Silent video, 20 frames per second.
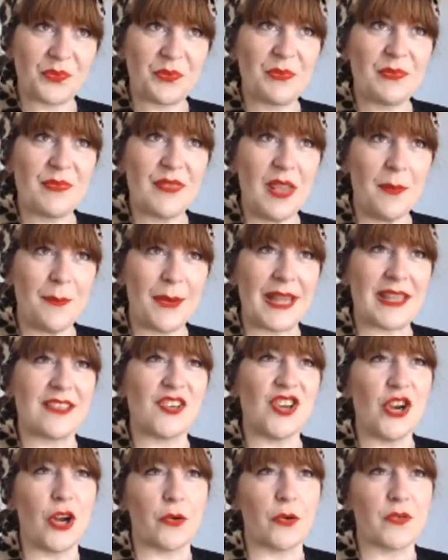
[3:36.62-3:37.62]
But,
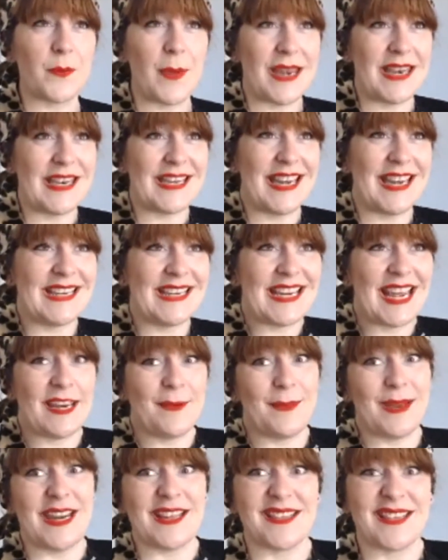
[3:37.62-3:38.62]
spending 10
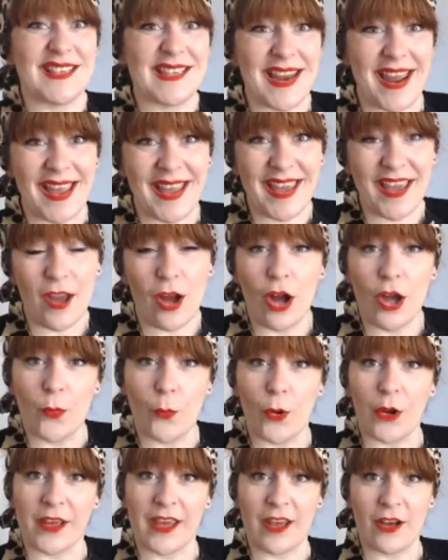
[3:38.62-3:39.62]
minutes a day on
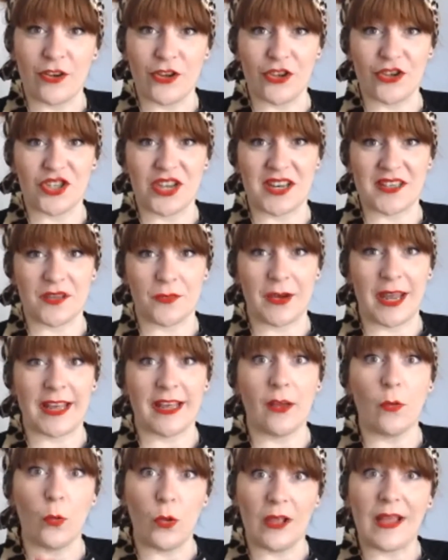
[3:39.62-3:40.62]
working on your Chaturanga
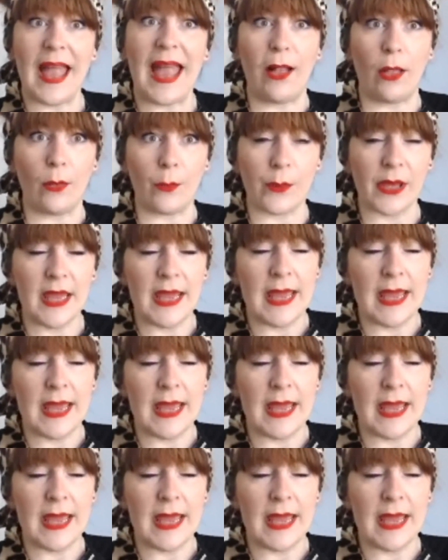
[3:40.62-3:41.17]
will help.